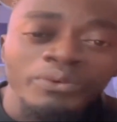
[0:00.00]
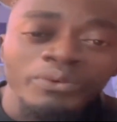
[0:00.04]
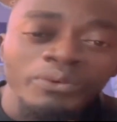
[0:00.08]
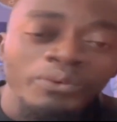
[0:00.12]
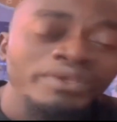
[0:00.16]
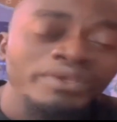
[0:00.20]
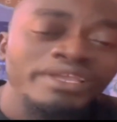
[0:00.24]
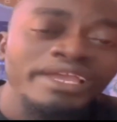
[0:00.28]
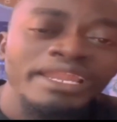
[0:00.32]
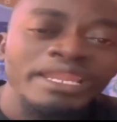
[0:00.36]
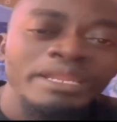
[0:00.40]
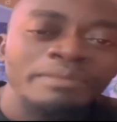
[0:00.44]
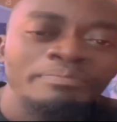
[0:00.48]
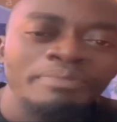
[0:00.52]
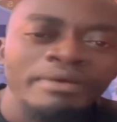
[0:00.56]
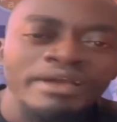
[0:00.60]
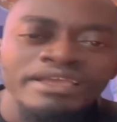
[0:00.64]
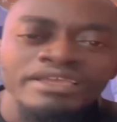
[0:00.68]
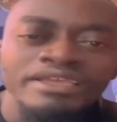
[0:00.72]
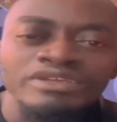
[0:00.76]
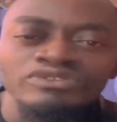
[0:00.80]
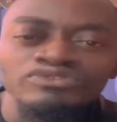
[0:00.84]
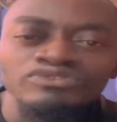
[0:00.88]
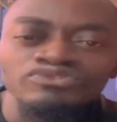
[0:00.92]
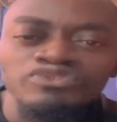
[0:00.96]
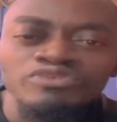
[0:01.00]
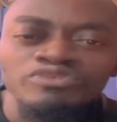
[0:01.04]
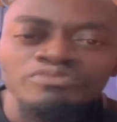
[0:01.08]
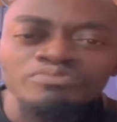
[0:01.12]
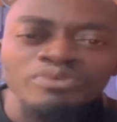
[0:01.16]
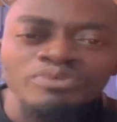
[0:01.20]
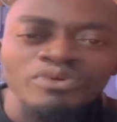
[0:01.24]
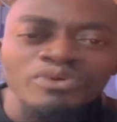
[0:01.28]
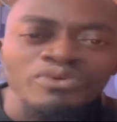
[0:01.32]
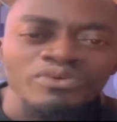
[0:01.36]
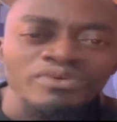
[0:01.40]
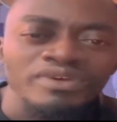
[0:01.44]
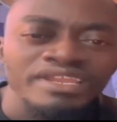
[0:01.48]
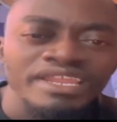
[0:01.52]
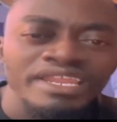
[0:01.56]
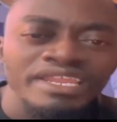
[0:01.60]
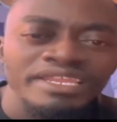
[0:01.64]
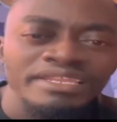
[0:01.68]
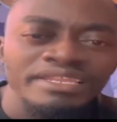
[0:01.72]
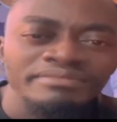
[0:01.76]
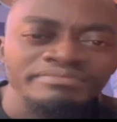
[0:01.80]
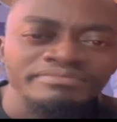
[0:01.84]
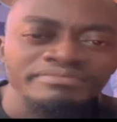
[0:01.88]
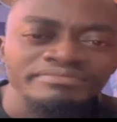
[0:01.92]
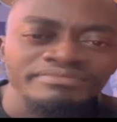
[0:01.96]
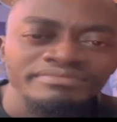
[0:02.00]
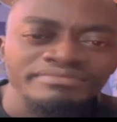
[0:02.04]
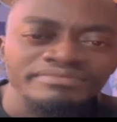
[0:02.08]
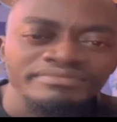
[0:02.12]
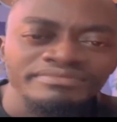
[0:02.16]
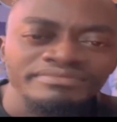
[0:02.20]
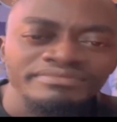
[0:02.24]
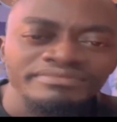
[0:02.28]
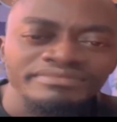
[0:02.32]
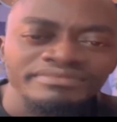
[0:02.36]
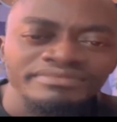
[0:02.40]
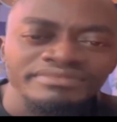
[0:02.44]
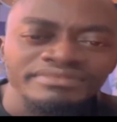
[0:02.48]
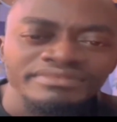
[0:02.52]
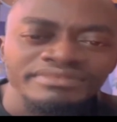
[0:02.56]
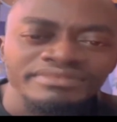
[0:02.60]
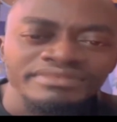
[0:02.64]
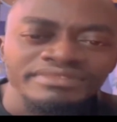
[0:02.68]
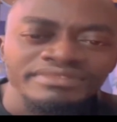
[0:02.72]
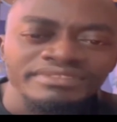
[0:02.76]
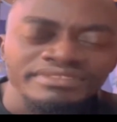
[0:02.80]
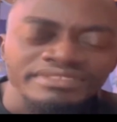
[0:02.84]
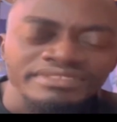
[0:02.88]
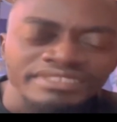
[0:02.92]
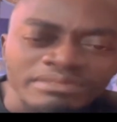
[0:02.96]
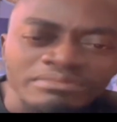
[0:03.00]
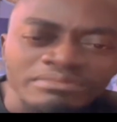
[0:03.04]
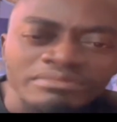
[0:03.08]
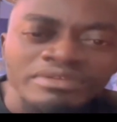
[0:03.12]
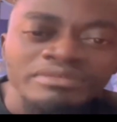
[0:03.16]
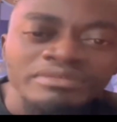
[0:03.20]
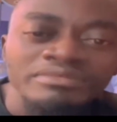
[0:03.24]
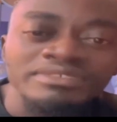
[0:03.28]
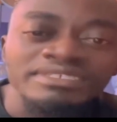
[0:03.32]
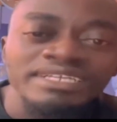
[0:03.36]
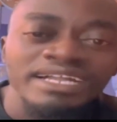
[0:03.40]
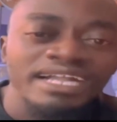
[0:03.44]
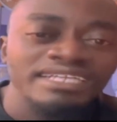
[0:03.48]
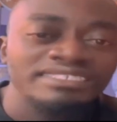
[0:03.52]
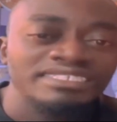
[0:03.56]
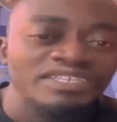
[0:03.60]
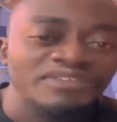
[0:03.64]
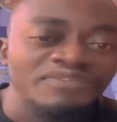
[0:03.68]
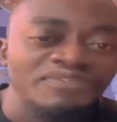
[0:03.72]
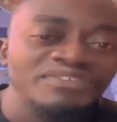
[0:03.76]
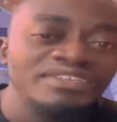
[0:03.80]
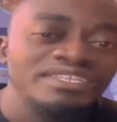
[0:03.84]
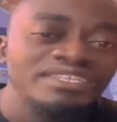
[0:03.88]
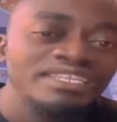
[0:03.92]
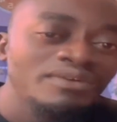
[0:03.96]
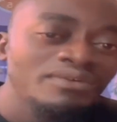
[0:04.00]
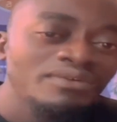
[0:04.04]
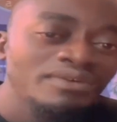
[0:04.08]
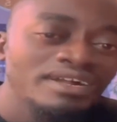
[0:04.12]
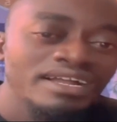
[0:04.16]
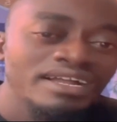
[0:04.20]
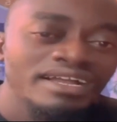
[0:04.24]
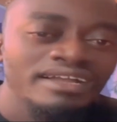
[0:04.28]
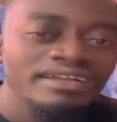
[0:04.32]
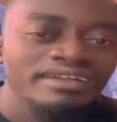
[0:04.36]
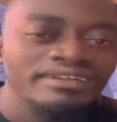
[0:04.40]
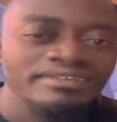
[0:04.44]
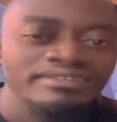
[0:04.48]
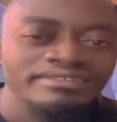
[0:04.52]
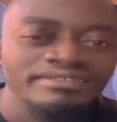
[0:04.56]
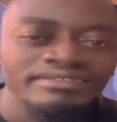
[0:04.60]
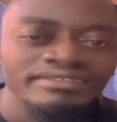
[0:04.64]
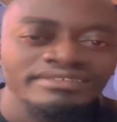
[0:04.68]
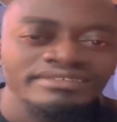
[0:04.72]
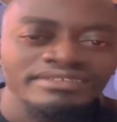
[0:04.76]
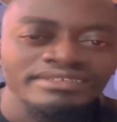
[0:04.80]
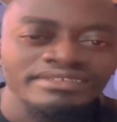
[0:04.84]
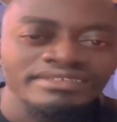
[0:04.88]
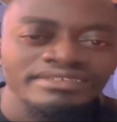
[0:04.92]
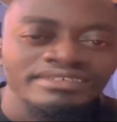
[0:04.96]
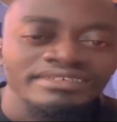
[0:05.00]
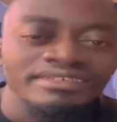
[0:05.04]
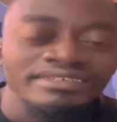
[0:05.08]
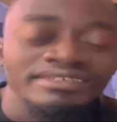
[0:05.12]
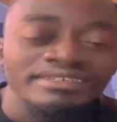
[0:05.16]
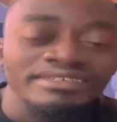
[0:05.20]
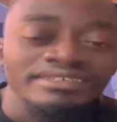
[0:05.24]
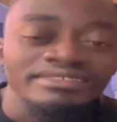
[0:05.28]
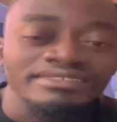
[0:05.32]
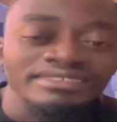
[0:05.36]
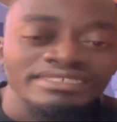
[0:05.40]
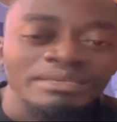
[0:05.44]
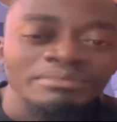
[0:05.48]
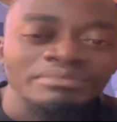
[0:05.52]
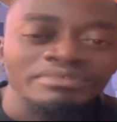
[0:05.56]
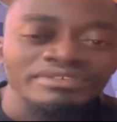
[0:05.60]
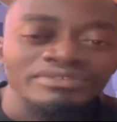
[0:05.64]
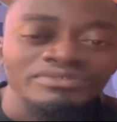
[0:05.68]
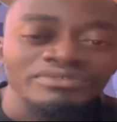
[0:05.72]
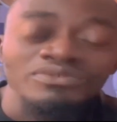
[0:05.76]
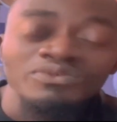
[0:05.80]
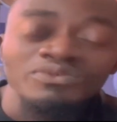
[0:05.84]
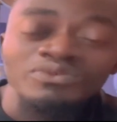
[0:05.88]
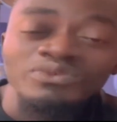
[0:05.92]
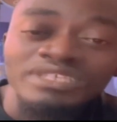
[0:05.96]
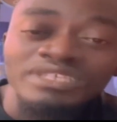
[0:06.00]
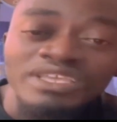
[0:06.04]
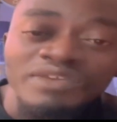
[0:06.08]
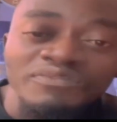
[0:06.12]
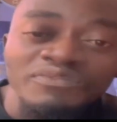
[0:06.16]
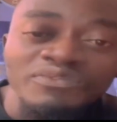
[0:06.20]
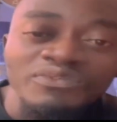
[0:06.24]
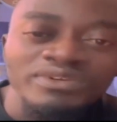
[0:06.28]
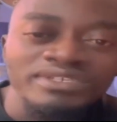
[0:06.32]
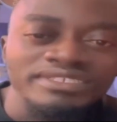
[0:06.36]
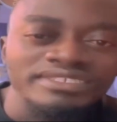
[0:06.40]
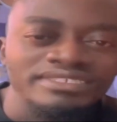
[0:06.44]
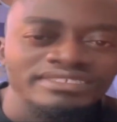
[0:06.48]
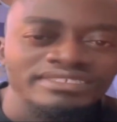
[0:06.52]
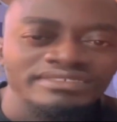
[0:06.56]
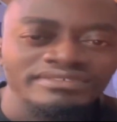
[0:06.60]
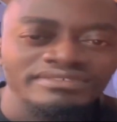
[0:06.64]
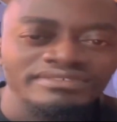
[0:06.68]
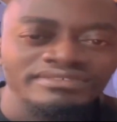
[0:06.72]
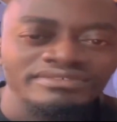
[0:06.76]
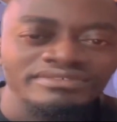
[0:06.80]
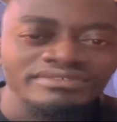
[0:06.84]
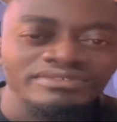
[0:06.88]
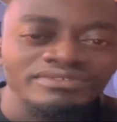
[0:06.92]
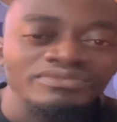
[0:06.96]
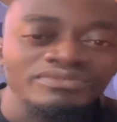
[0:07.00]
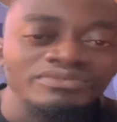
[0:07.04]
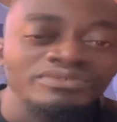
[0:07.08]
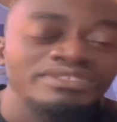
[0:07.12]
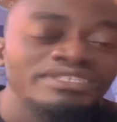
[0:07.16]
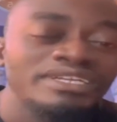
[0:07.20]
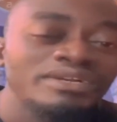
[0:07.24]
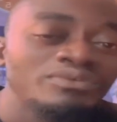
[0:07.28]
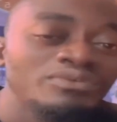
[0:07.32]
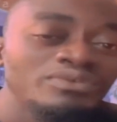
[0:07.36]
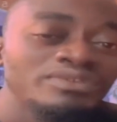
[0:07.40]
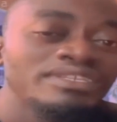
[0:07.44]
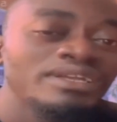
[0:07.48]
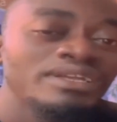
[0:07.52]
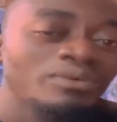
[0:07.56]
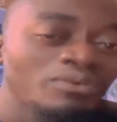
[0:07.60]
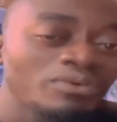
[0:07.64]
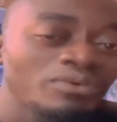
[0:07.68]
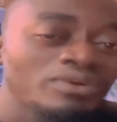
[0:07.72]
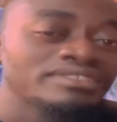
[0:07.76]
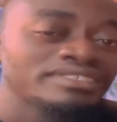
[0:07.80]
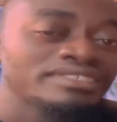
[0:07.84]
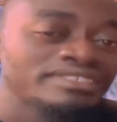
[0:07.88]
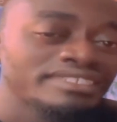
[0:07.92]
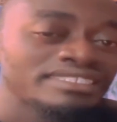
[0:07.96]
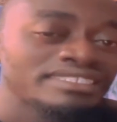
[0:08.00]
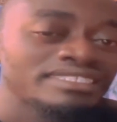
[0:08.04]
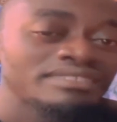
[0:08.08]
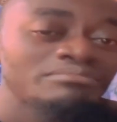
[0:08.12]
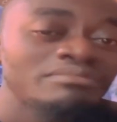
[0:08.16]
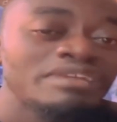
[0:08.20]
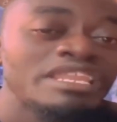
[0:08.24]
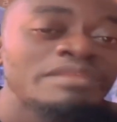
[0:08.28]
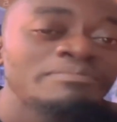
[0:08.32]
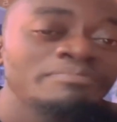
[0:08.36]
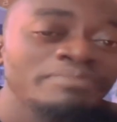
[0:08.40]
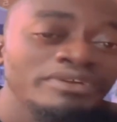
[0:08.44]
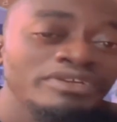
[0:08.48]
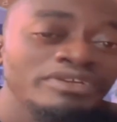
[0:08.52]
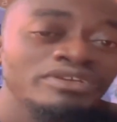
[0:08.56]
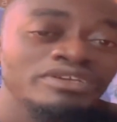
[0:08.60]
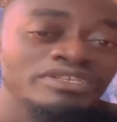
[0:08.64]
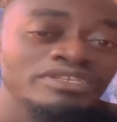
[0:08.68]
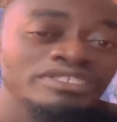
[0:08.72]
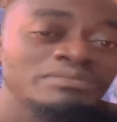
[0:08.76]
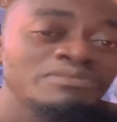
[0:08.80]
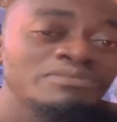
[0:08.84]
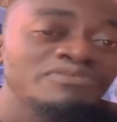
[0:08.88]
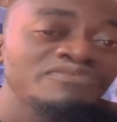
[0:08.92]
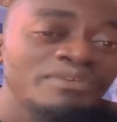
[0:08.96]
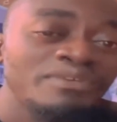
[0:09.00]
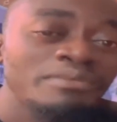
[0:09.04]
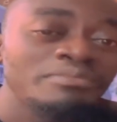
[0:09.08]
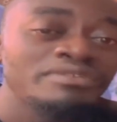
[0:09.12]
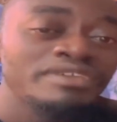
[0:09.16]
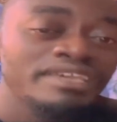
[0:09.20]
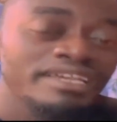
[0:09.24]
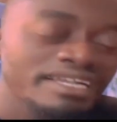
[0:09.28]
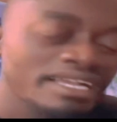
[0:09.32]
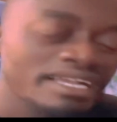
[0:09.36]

we had the pie in two punk on any name. Him, we use a or car. Sammy, unya viewers, unya unya content, many per it's in Febby a